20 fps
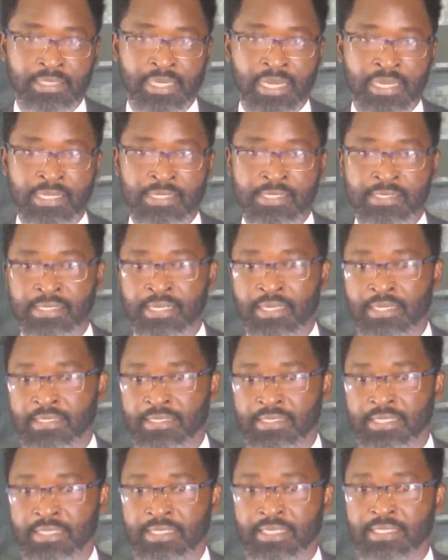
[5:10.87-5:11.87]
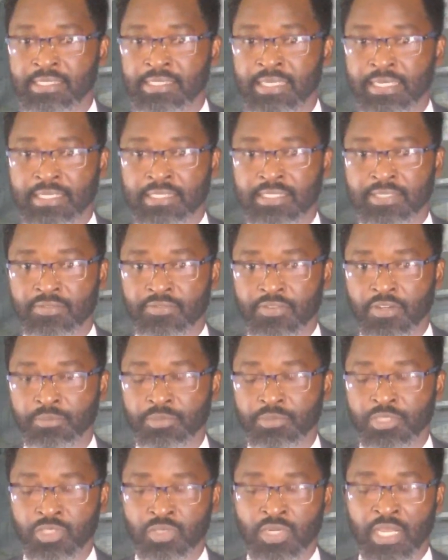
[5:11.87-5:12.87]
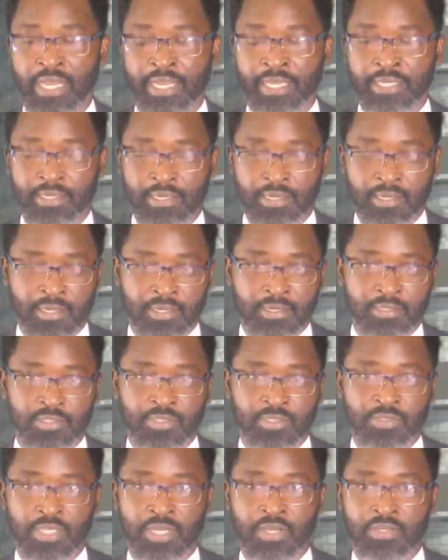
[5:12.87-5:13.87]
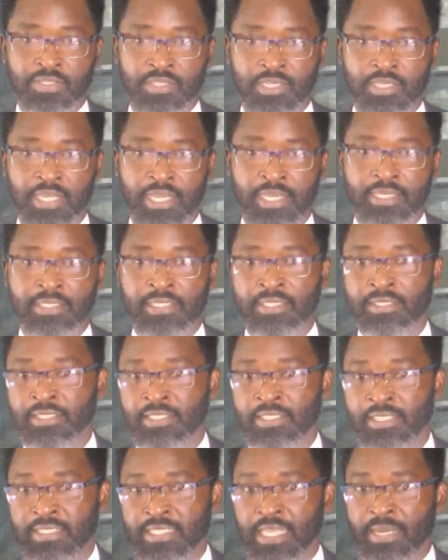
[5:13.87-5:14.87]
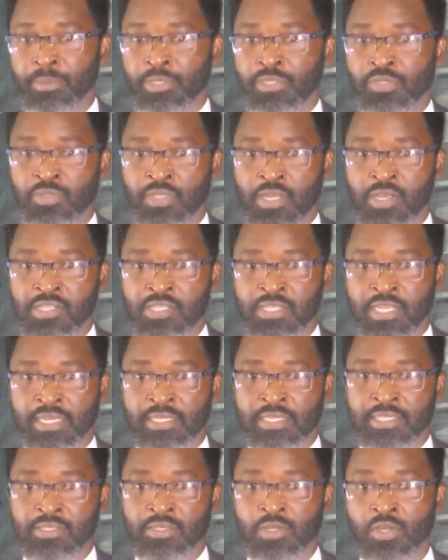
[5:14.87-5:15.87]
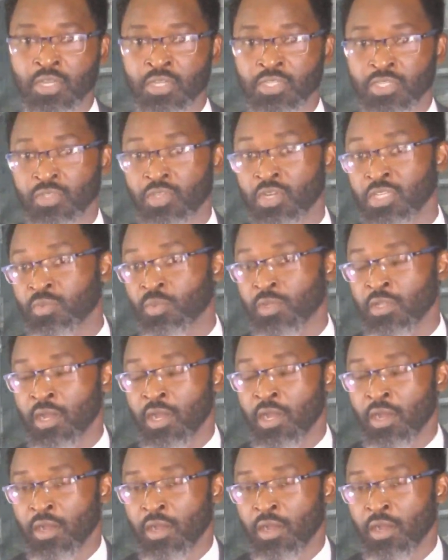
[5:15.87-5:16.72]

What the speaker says: That is season 6 from July 2019 to December 2019. So those will